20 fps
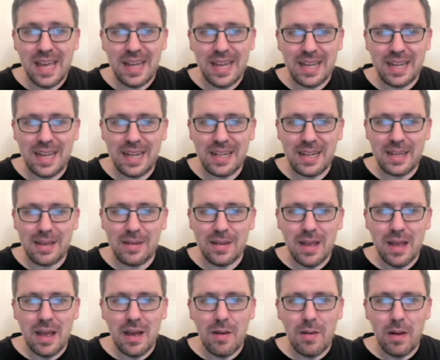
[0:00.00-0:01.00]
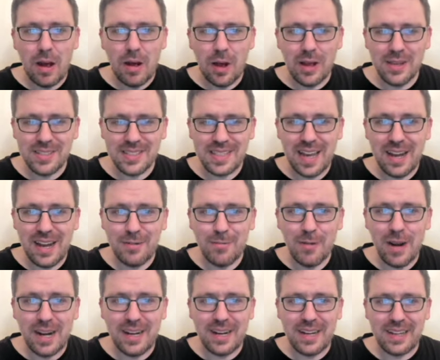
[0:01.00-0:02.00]
getting Haason
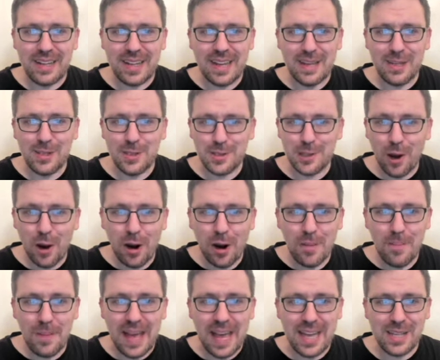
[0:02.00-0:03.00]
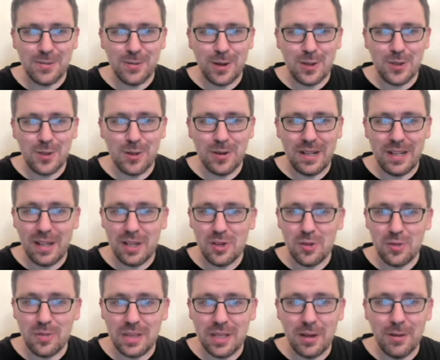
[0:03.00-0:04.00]
Reddick, a star pass rusher, in a
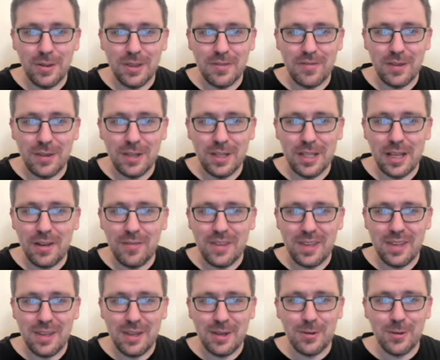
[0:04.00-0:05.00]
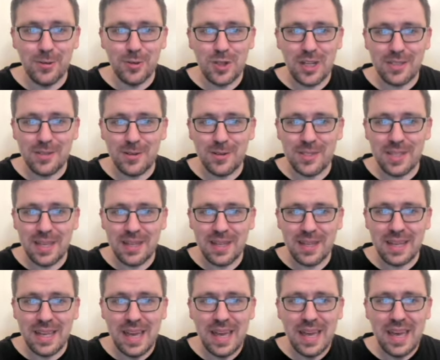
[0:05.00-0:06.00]
deal with the Philadelphia Eagles. Jets are
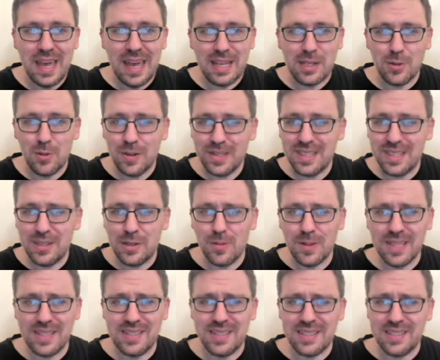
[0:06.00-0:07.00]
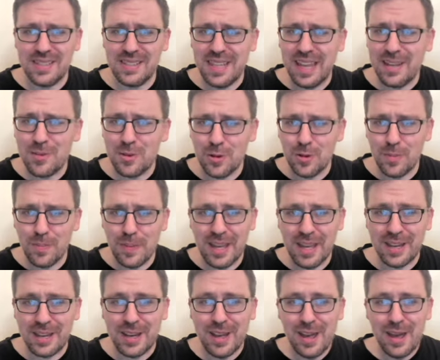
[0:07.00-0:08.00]
sending a 2026 day two
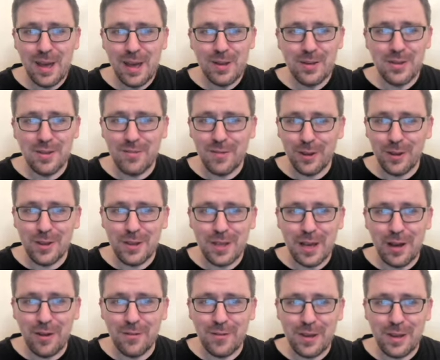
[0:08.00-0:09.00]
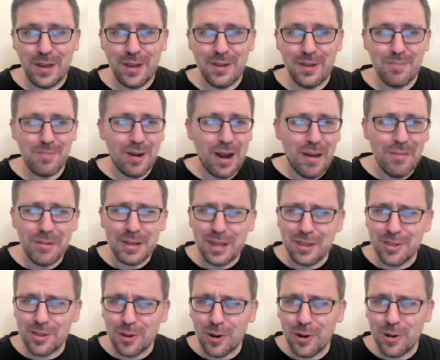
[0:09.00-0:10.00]
pick to Philadelphia, probably a
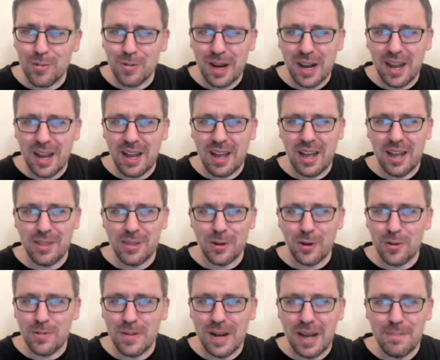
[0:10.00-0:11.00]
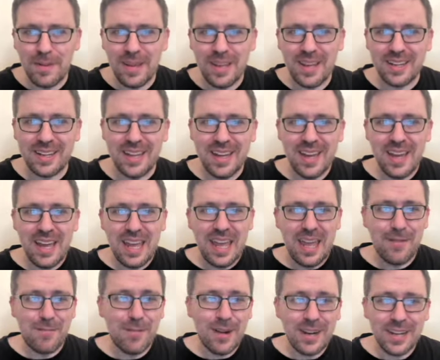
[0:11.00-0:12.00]
third round pick.
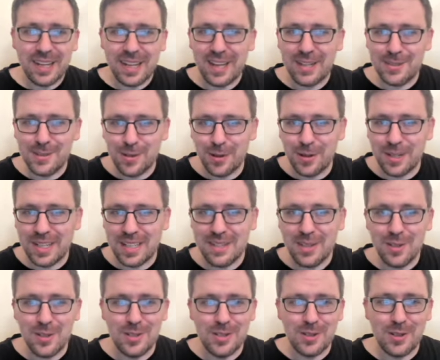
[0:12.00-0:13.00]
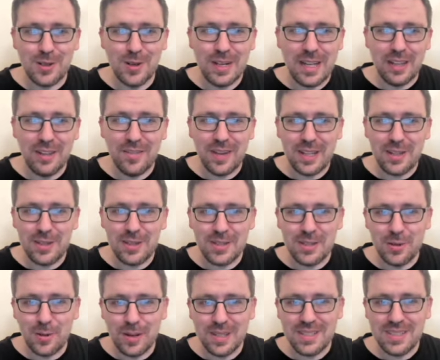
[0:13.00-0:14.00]
If Reddick hits certain conditions, it could elevate
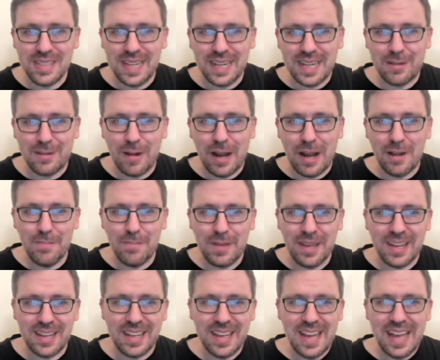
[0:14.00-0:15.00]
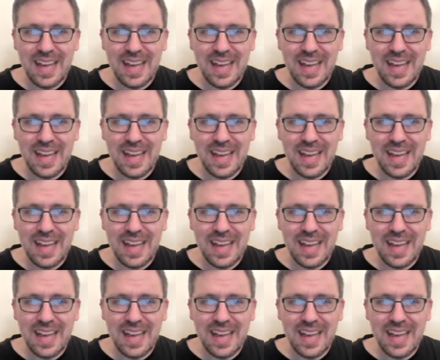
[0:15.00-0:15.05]
to a second round pick.